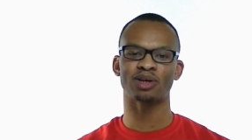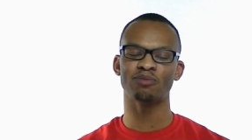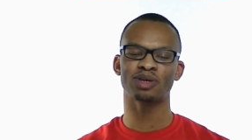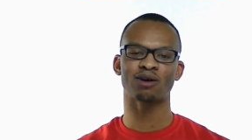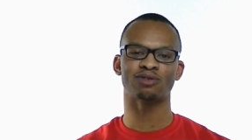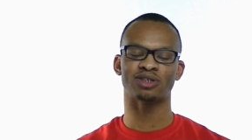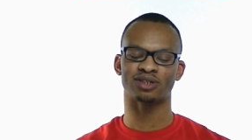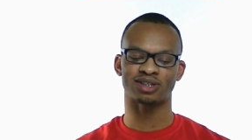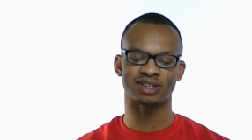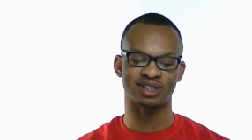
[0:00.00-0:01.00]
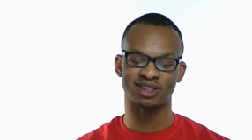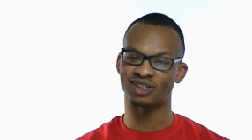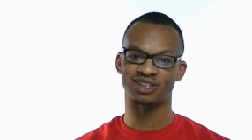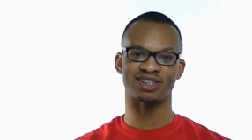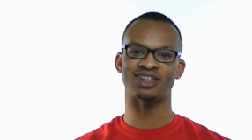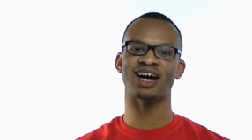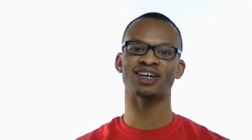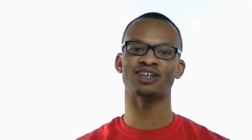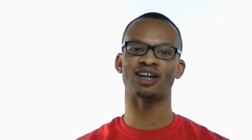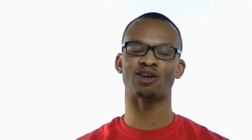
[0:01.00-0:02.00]
my MCAT was
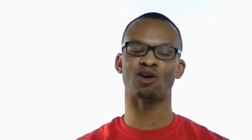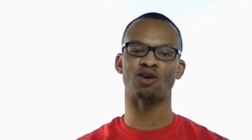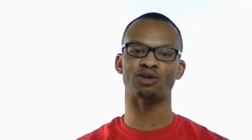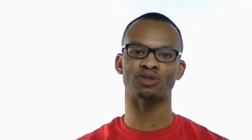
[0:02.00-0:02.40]
not good at all.